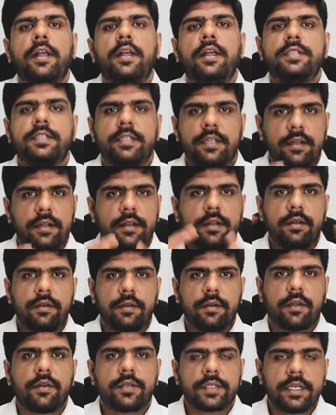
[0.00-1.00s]
still,
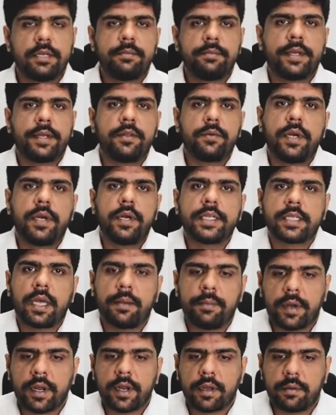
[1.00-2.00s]
you know, seen by the world as an
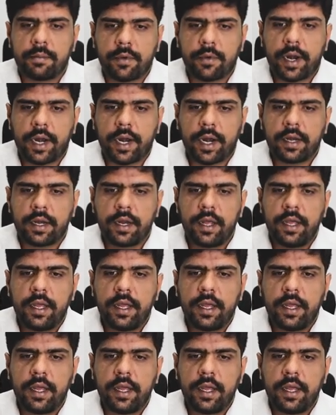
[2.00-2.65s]
American product.